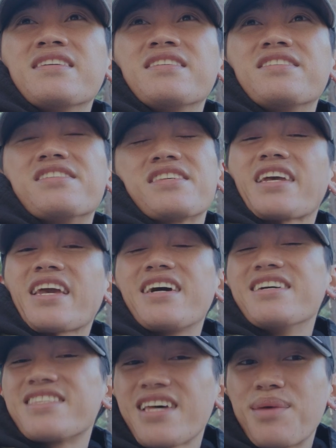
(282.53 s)
just like
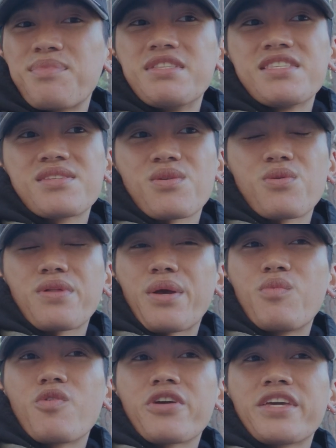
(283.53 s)
assignments, or like
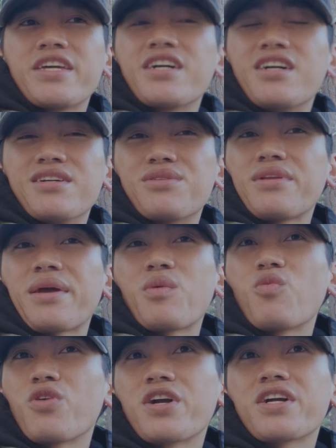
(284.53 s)
working on like
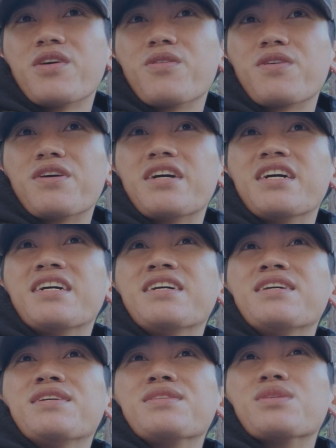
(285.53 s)
work, or
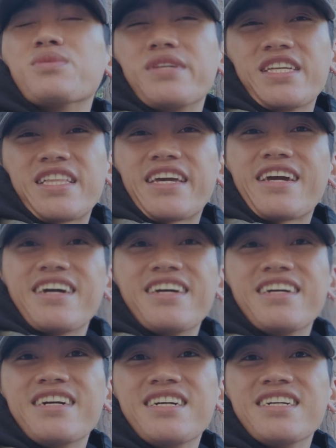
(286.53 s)
doing like
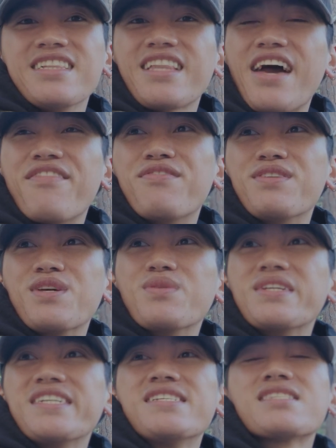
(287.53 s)
life
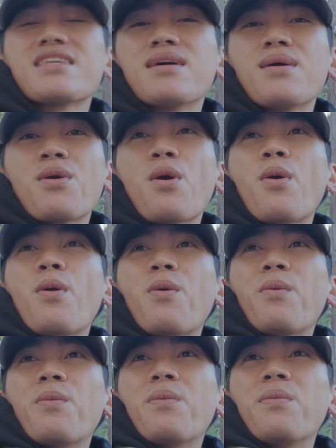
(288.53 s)
duties.
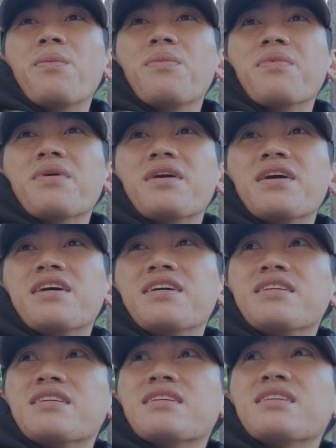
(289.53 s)

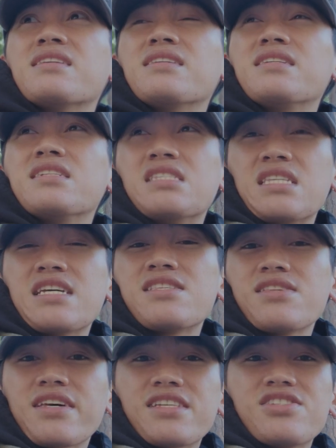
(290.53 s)
And it's nice
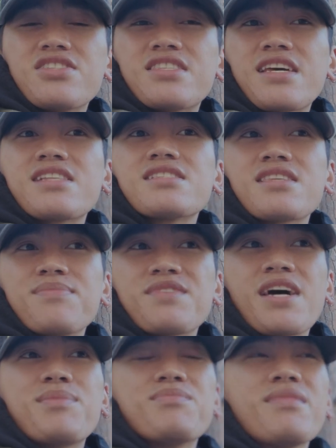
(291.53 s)
to like just take some
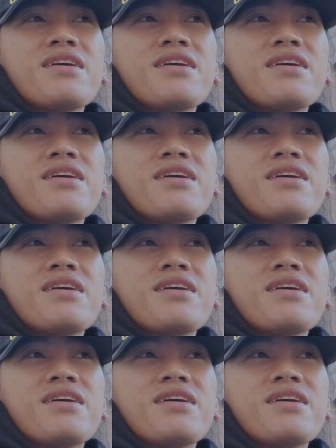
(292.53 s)
time.